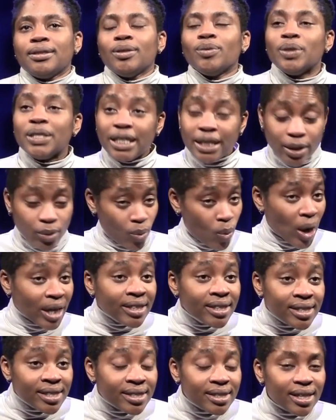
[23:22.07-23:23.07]
We did it
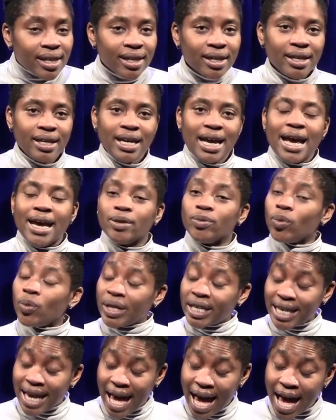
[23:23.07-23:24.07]
once, and we
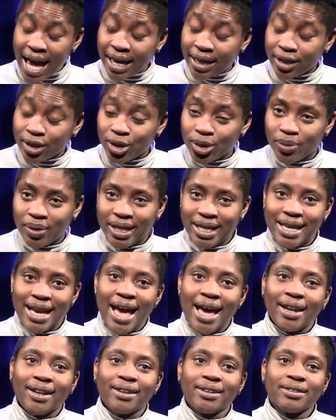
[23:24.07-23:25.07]
can do it
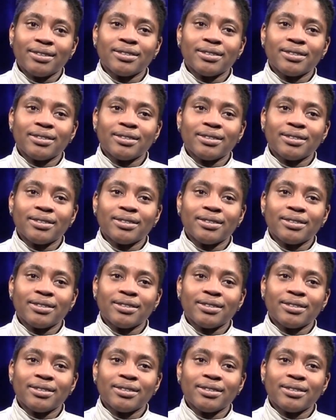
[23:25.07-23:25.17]
again.